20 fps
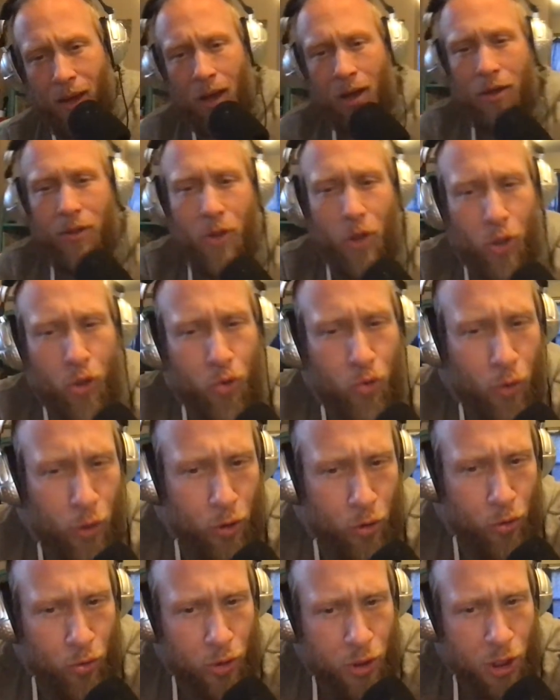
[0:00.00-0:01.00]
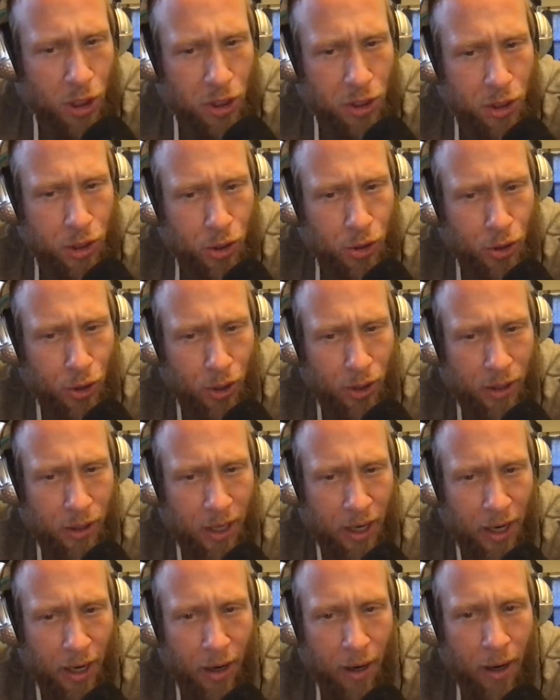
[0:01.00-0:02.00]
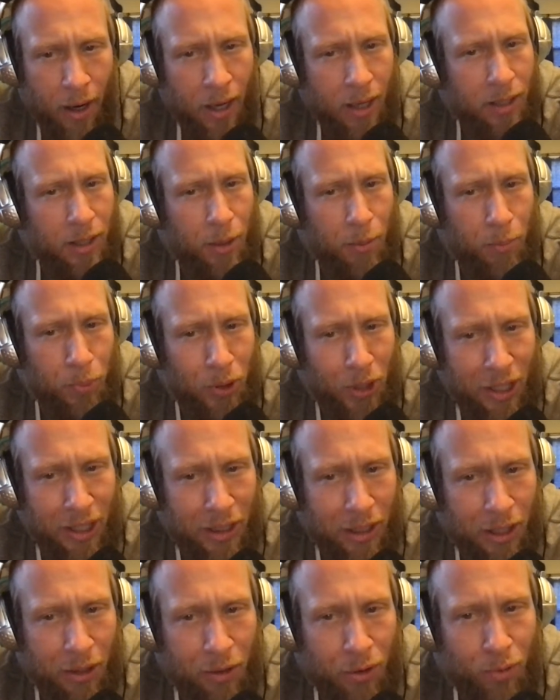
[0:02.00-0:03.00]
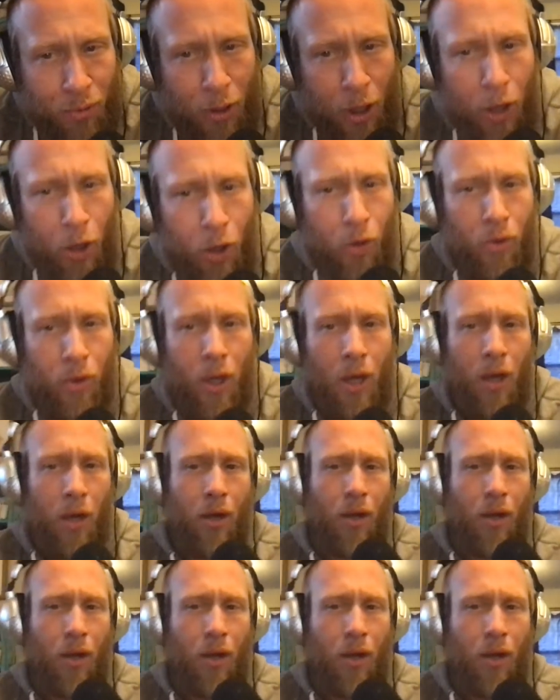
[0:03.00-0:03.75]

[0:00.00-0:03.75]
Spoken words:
The crew just stood there, completely thrown.